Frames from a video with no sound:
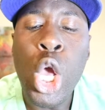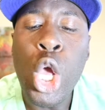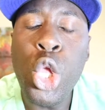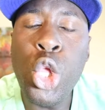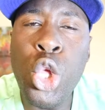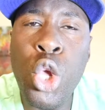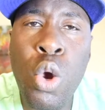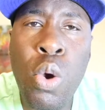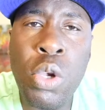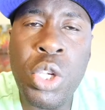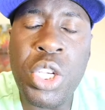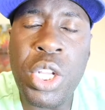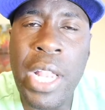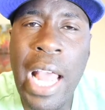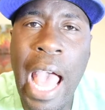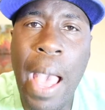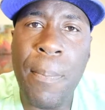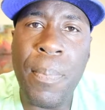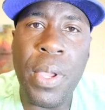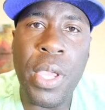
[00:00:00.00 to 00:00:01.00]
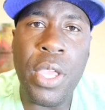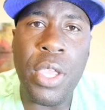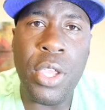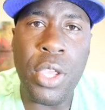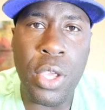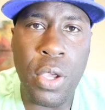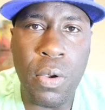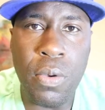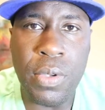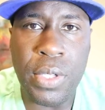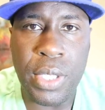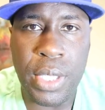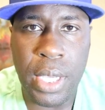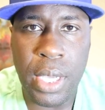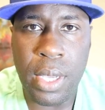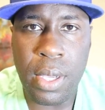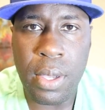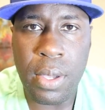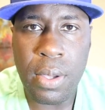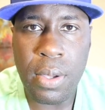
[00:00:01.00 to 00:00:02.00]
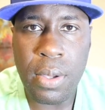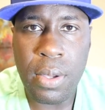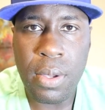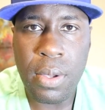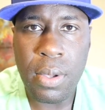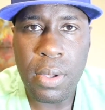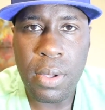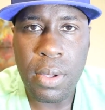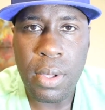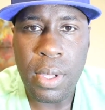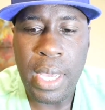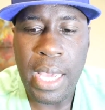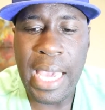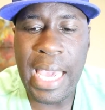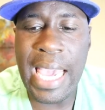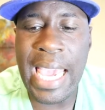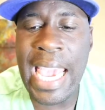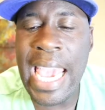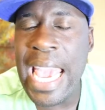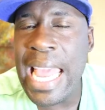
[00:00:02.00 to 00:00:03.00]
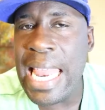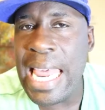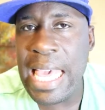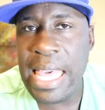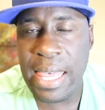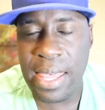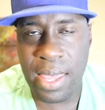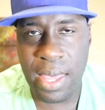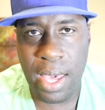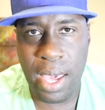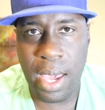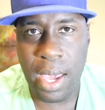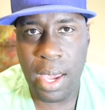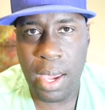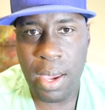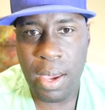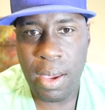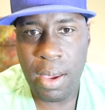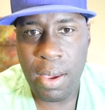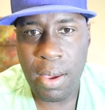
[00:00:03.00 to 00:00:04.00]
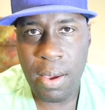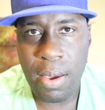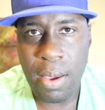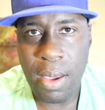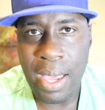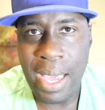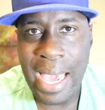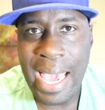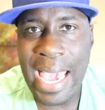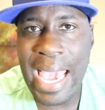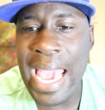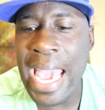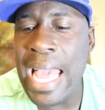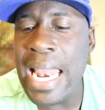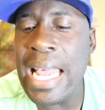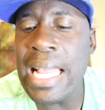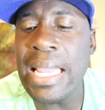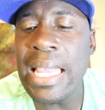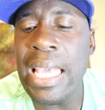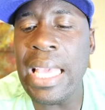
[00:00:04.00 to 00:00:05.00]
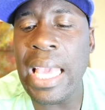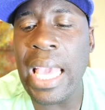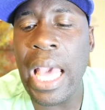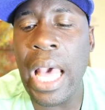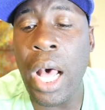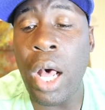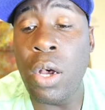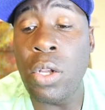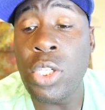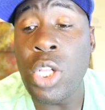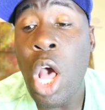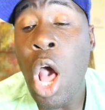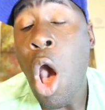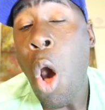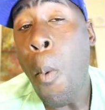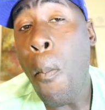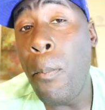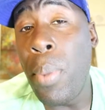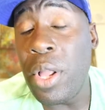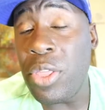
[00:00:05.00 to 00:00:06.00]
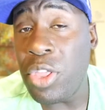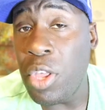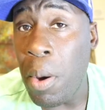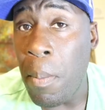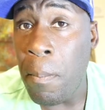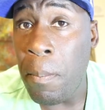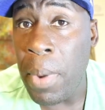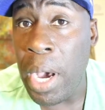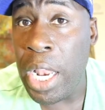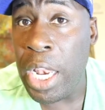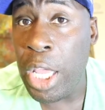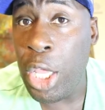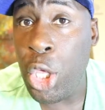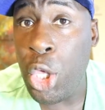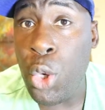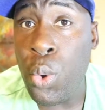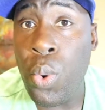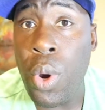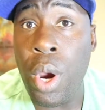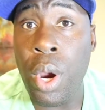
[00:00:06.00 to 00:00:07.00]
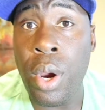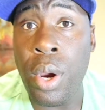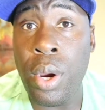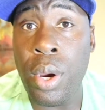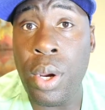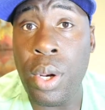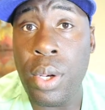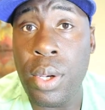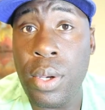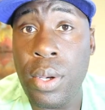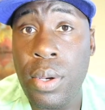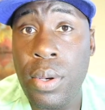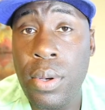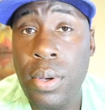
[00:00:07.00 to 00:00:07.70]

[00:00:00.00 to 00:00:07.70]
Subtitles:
You should not be using anything else but the money you earn